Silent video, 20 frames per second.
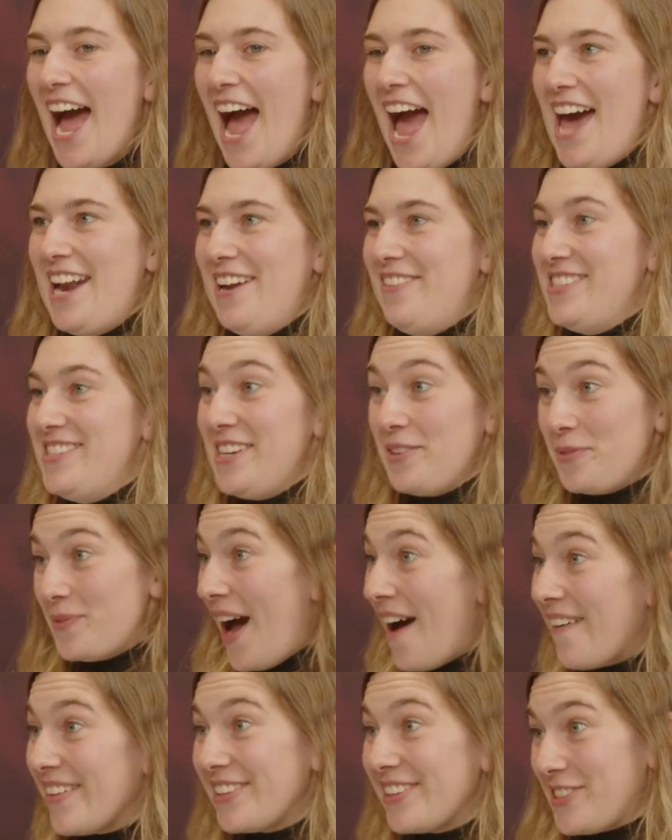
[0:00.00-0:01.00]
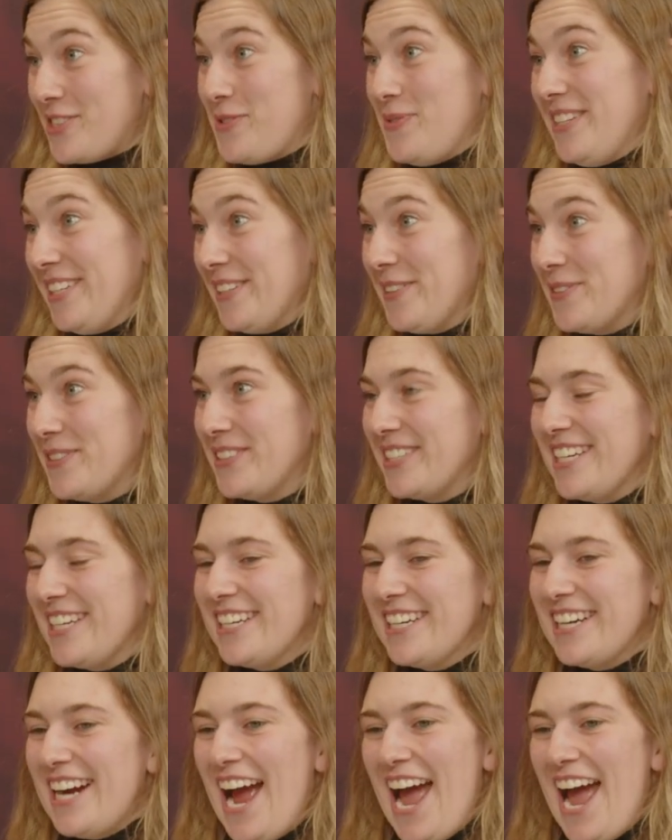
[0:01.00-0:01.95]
and I was like, wow, it looks really cool here.